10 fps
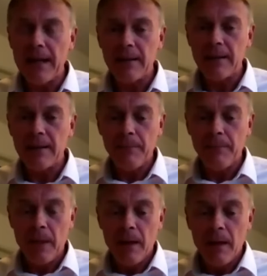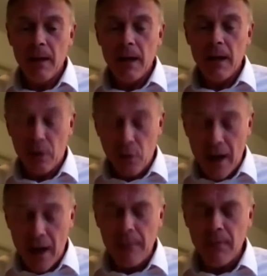And off I went to bed that night
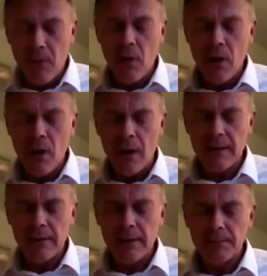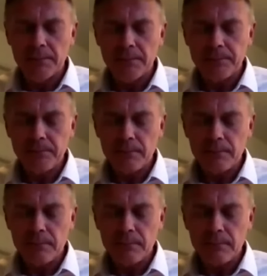and I cried before
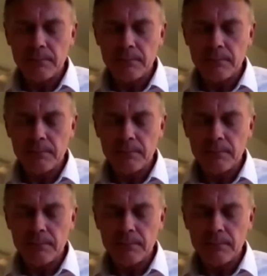God.